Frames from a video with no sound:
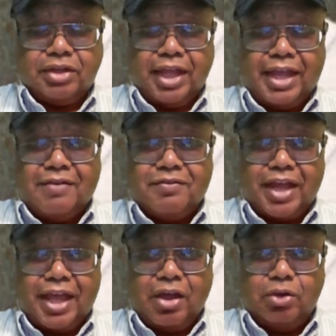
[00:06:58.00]
Now, they
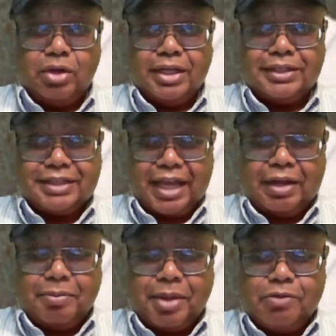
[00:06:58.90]
have now
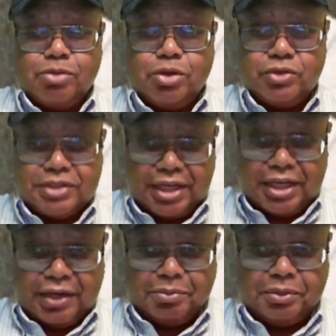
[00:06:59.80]
set up a
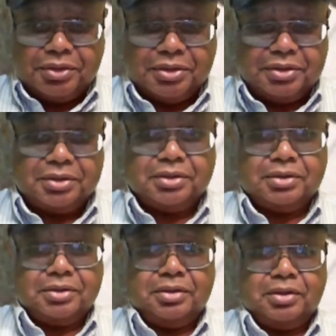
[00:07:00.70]
museum
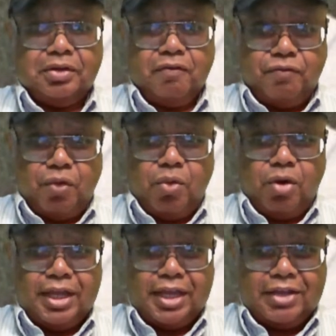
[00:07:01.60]

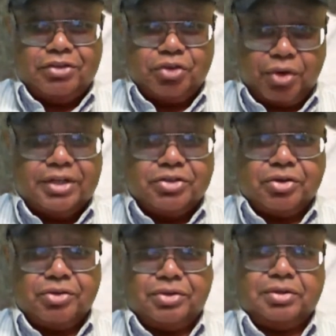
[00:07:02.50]
for his
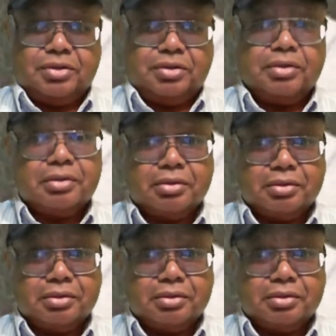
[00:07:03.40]
creatures.